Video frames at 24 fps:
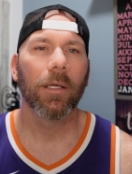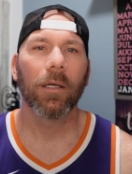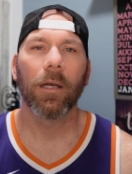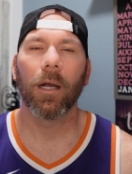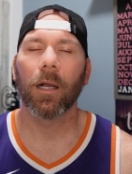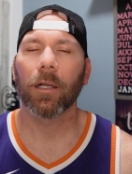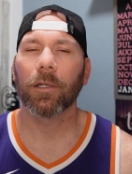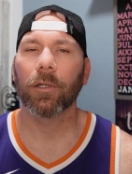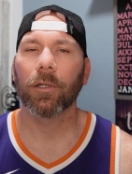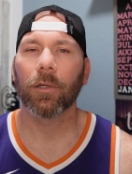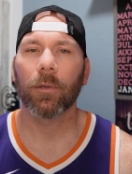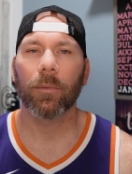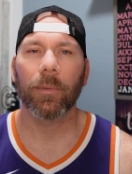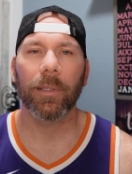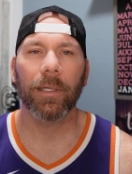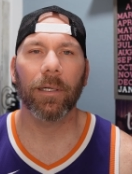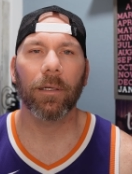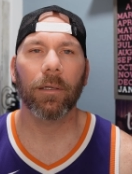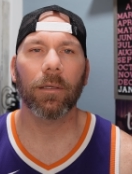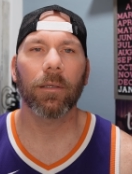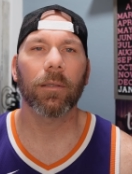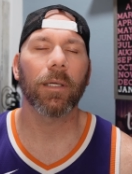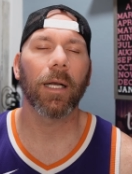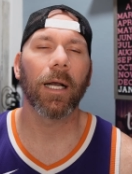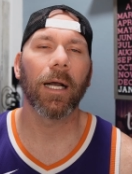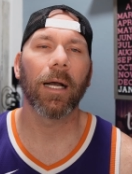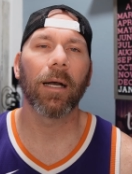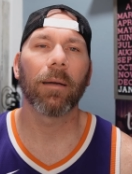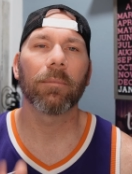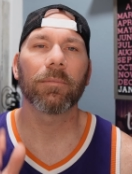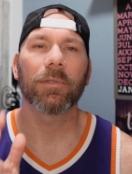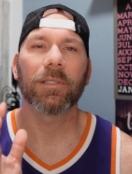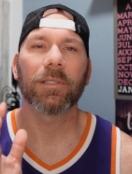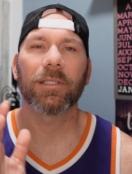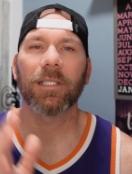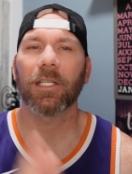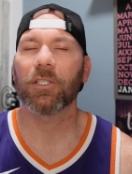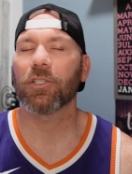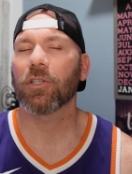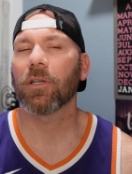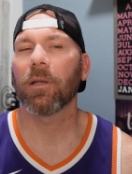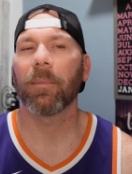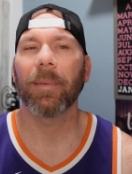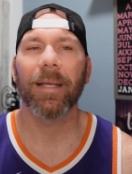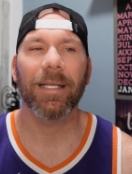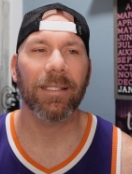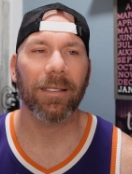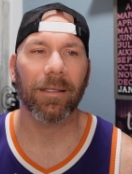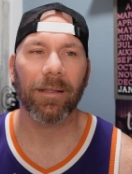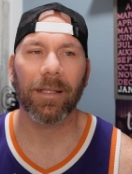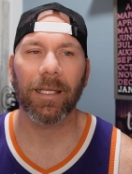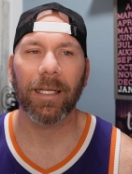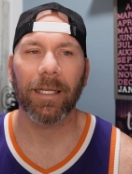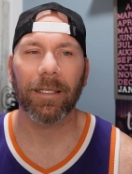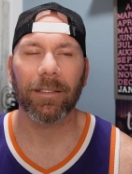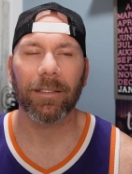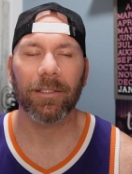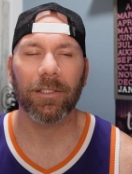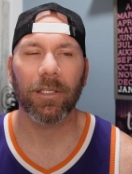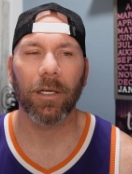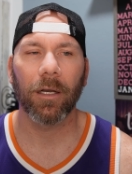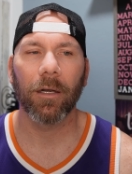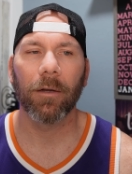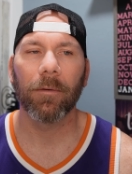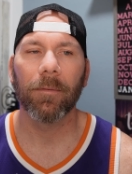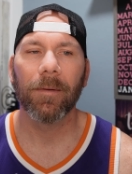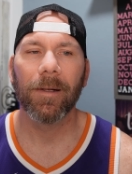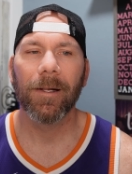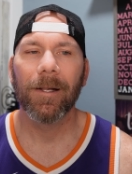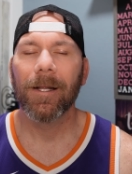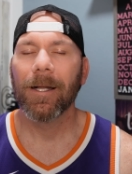uh, career. Um, such an amazing thing. So.